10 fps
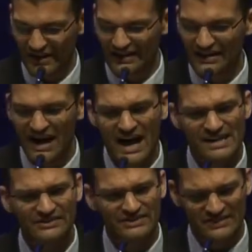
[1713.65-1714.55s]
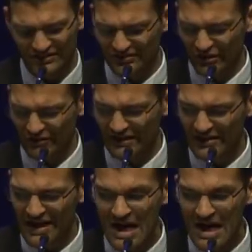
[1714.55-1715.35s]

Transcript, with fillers: that God exists necessarily,